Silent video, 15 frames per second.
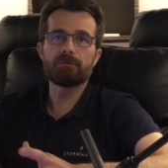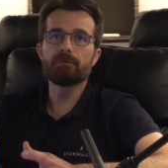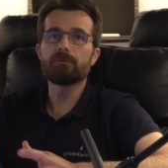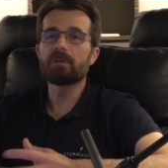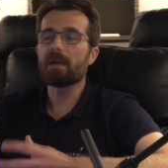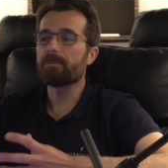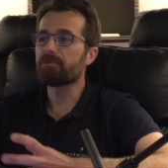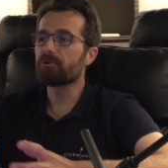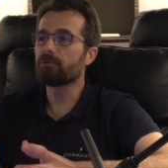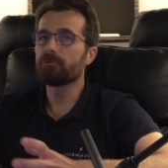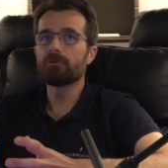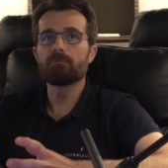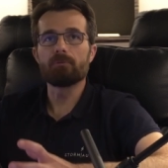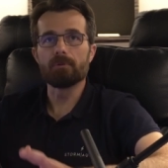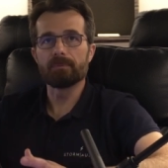to capture
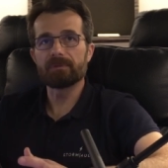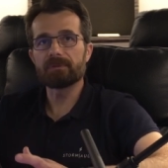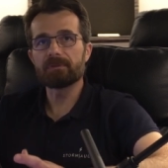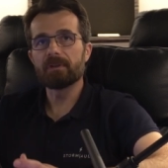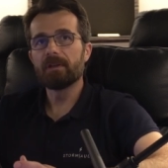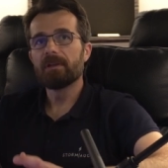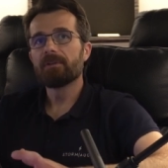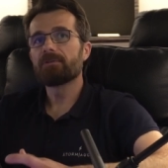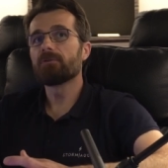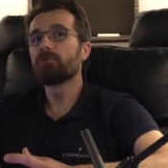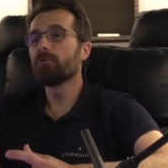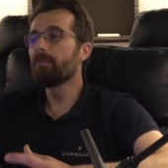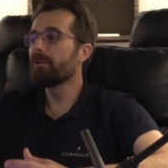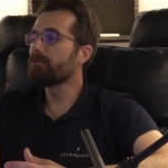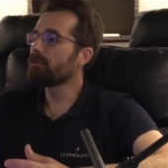the rooms so
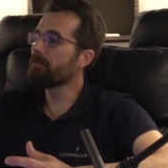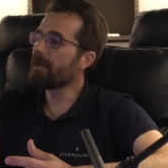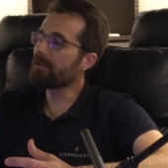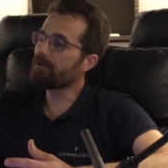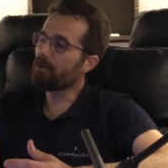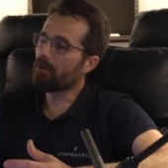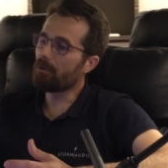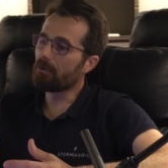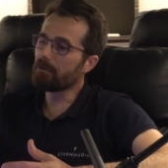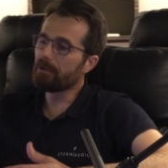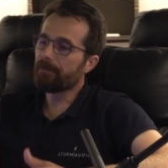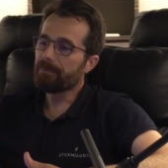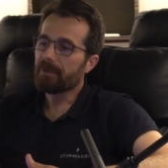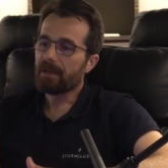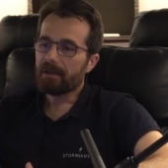to to make the whole